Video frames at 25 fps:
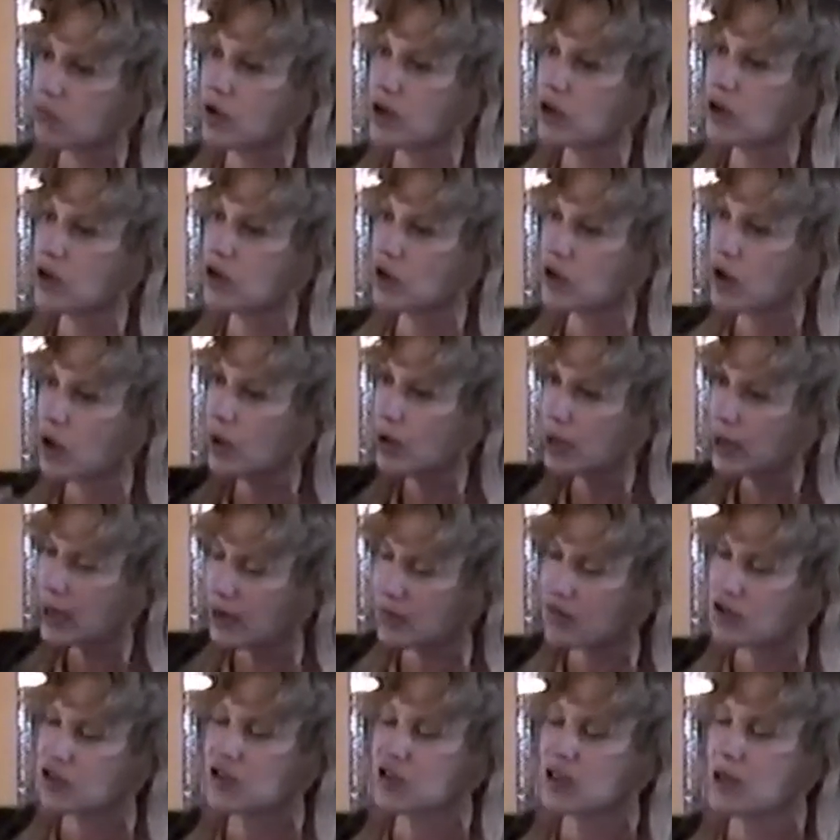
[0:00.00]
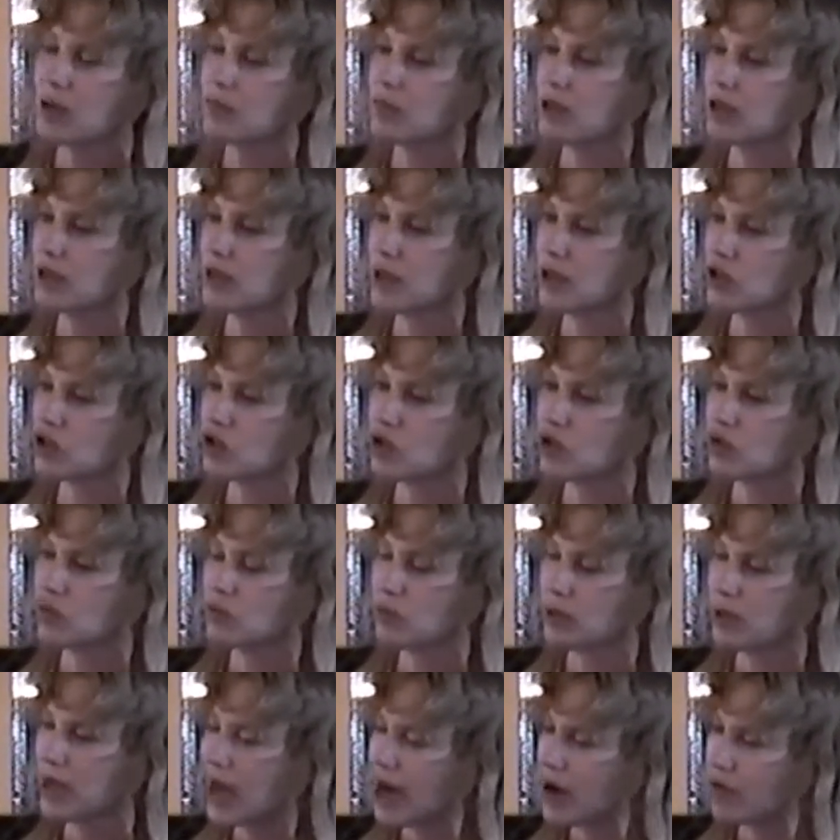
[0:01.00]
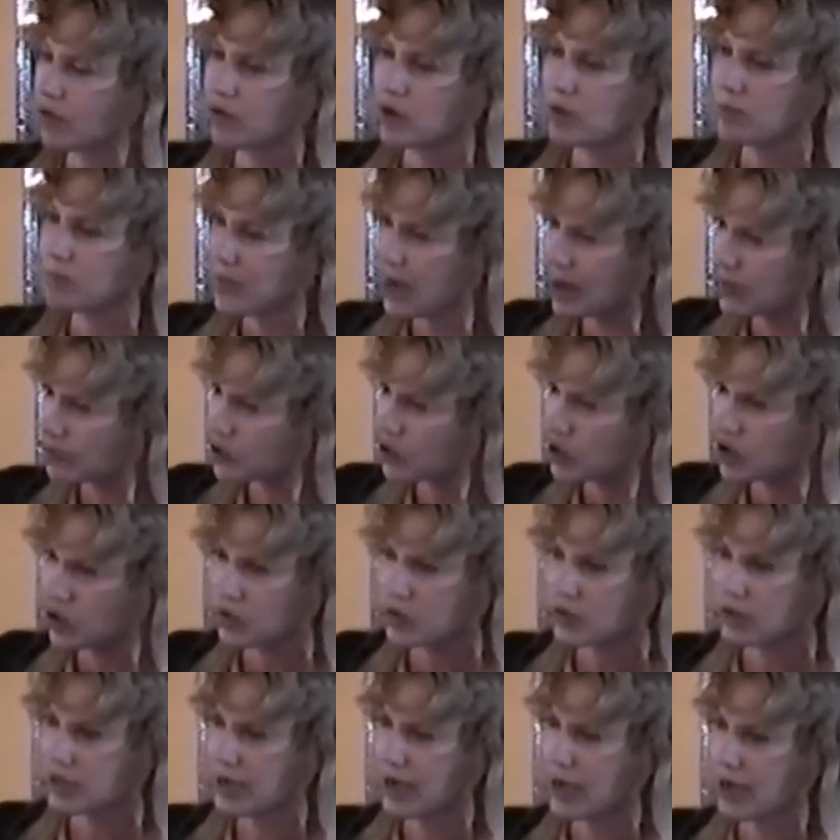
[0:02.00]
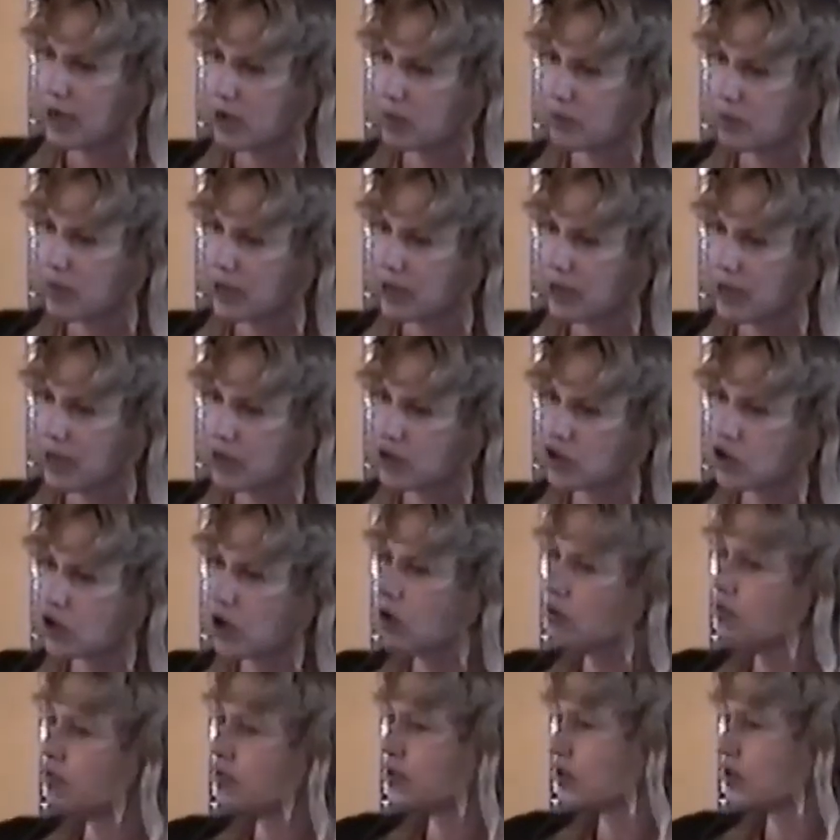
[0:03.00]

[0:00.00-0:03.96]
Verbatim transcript: When you're going after something that you love, remember your entitlement and don't